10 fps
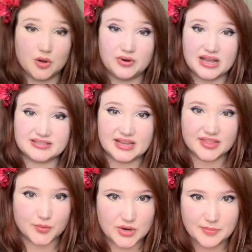when I say
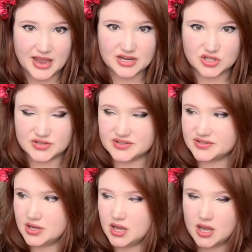3 pages,
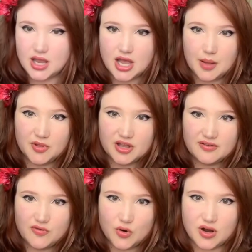I'm looking
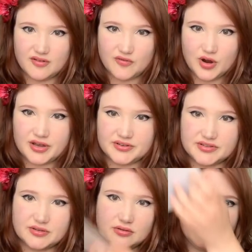for a
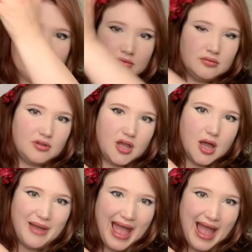front, a
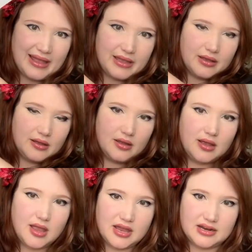back,
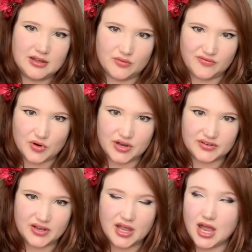and another front.
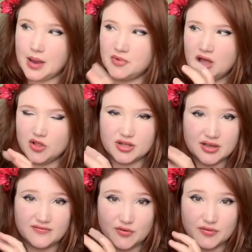I'm not
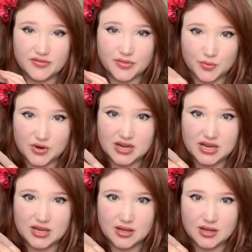looking for
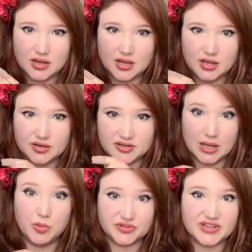3
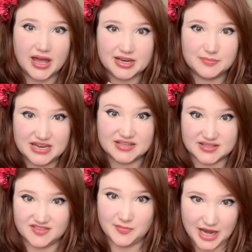double-sided pieces
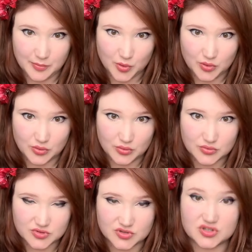of paper.
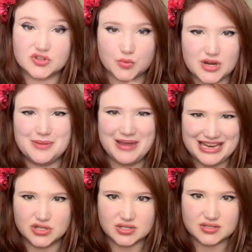So just 3
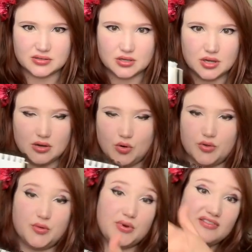pages, or
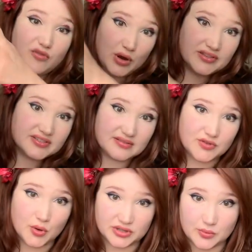3 fronts if
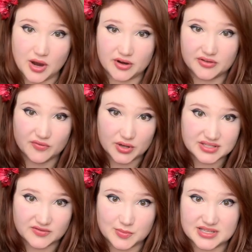you only write on the fronts
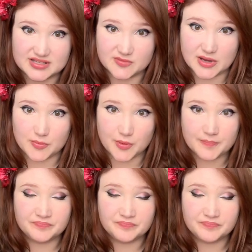of the pieces of paper.